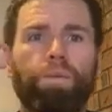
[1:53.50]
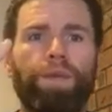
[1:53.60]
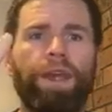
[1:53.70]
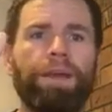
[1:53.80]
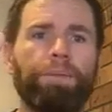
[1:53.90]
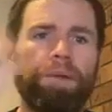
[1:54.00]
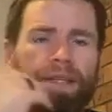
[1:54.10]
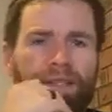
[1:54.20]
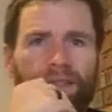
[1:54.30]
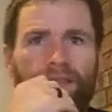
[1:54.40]
the hip
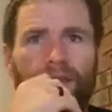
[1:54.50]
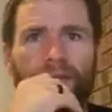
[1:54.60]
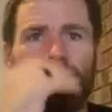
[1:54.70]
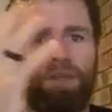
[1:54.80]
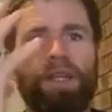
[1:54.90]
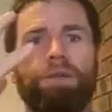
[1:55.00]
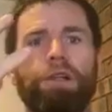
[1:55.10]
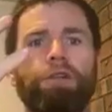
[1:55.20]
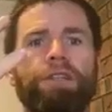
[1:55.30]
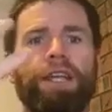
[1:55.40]
flexors can
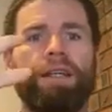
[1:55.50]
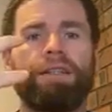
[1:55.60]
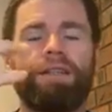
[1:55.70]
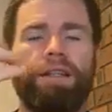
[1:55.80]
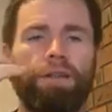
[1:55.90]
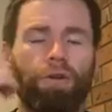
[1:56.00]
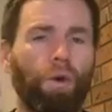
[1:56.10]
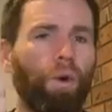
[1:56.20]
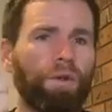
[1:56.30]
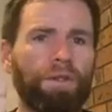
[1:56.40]
generally lock down because either the
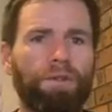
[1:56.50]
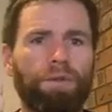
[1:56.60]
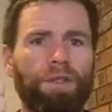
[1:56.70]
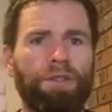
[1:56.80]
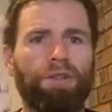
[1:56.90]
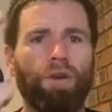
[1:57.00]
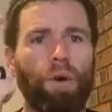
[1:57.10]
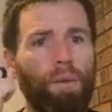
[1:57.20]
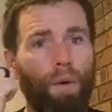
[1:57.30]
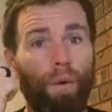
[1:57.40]
core's not doing its
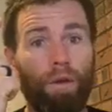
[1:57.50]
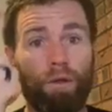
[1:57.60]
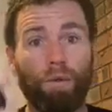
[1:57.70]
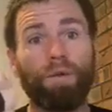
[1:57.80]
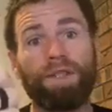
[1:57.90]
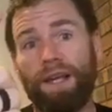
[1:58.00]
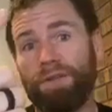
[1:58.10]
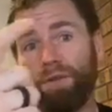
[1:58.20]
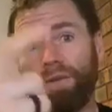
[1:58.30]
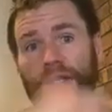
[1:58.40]
job or the glutes
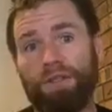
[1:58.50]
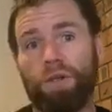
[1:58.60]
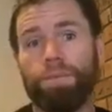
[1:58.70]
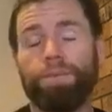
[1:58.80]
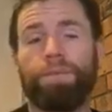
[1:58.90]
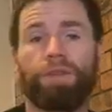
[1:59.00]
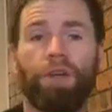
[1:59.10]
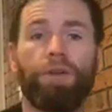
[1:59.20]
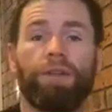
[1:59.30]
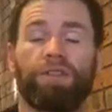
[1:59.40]
aren't doing their job. So
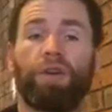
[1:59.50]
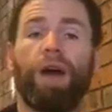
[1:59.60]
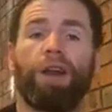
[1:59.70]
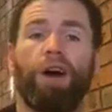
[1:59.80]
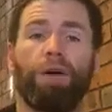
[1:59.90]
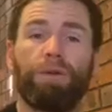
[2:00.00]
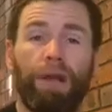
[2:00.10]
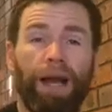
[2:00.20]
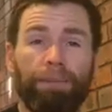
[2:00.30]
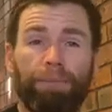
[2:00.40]
it's trying to hold you
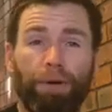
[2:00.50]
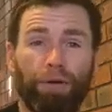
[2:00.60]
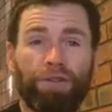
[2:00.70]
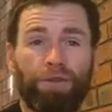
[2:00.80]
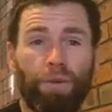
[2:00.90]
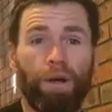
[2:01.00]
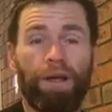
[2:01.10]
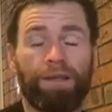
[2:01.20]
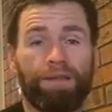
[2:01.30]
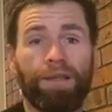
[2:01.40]
up
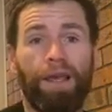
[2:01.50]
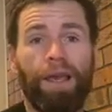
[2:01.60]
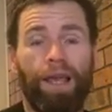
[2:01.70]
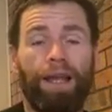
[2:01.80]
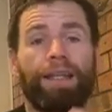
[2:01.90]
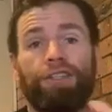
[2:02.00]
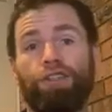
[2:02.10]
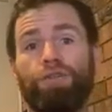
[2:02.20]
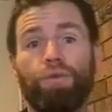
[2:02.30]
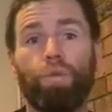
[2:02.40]
posture-wise and get you to do the